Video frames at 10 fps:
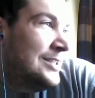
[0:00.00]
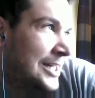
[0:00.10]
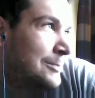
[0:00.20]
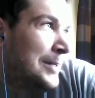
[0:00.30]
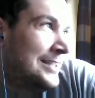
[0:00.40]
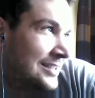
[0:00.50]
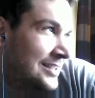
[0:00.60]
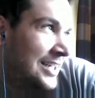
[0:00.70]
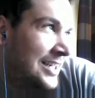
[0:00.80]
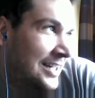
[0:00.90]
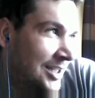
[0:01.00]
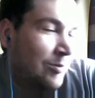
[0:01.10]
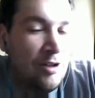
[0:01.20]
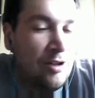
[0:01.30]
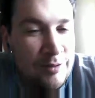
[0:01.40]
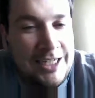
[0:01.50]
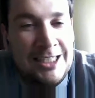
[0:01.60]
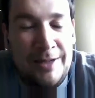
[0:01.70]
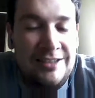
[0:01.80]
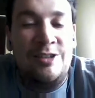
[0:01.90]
was at its best in the 90s. Wilco was at its best in